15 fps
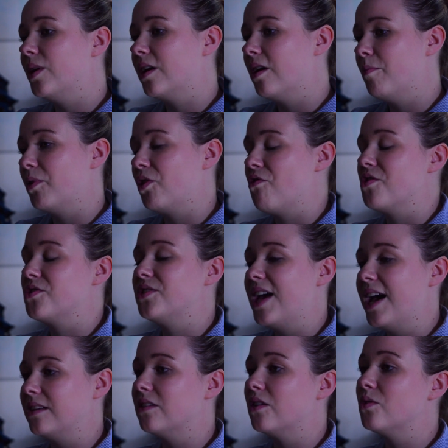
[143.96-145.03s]
we come
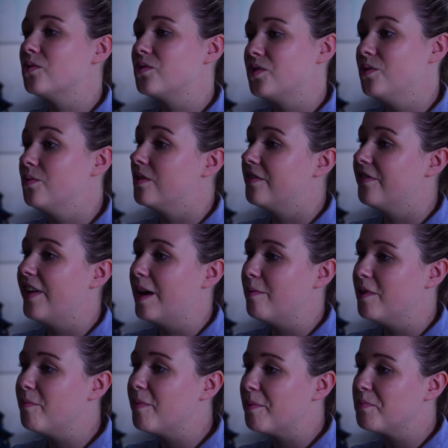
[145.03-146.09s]
across adults who are the
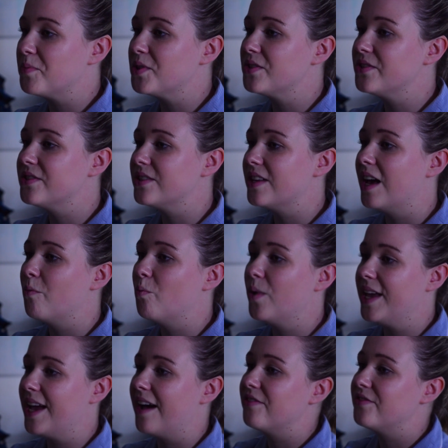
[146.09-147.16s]
family members
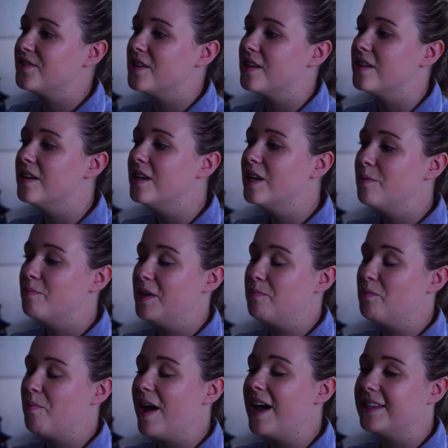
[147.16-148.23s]
and we have to
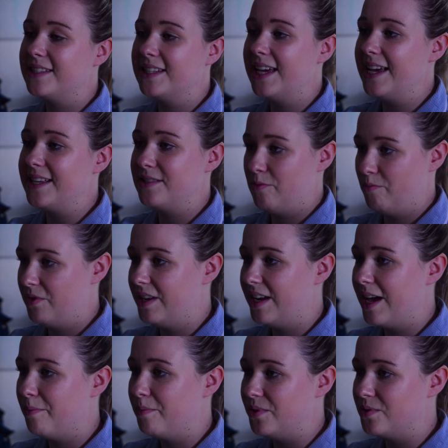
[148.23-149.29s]
be prepared in case
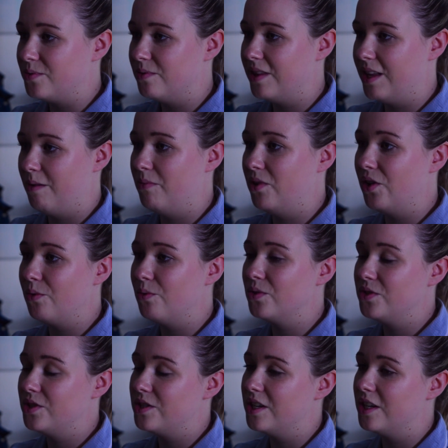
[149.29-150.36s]
something happens with them and know
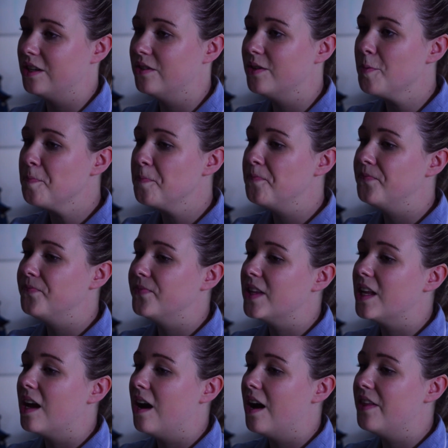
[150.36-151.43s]
what to do.
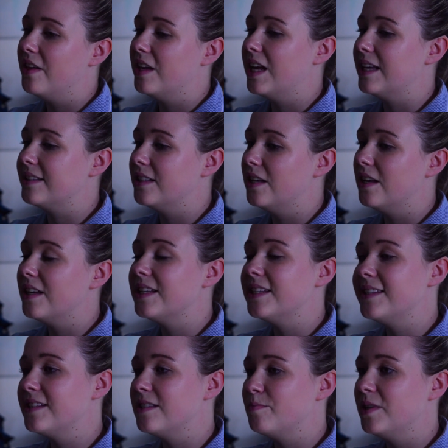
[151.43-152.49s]
I then had a
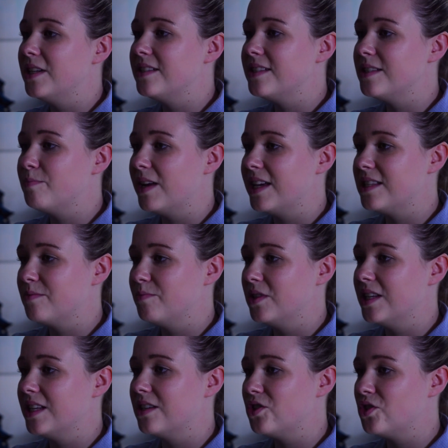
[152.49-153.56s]
learning disabilities
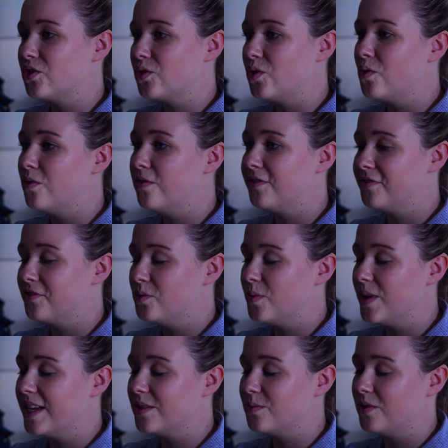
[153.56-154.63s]
placement in a school for
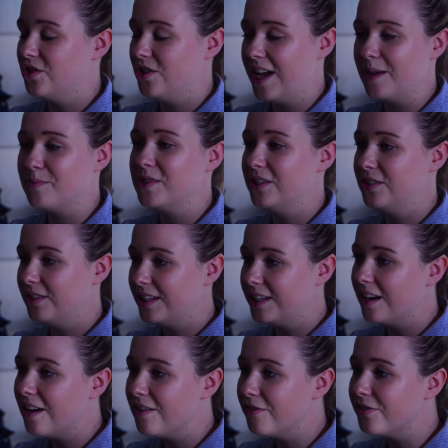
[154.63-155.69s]
4 weeks, which I
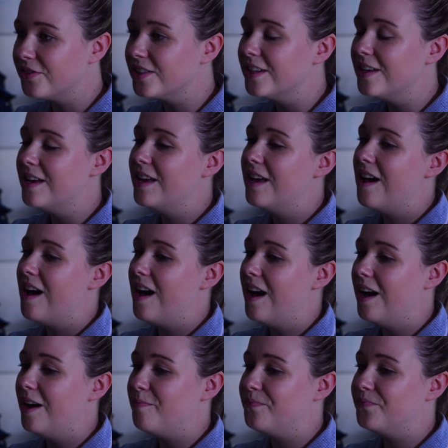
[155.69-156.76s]
absolutely loved.
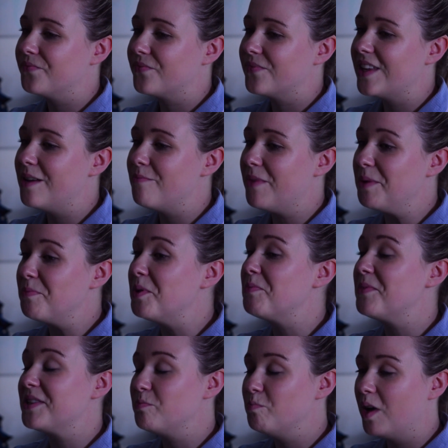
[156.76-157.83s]
It made
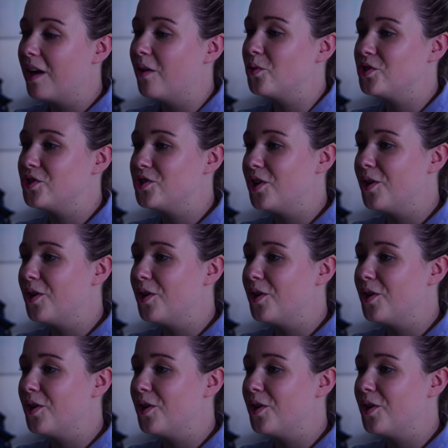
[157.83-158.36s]
me miss my old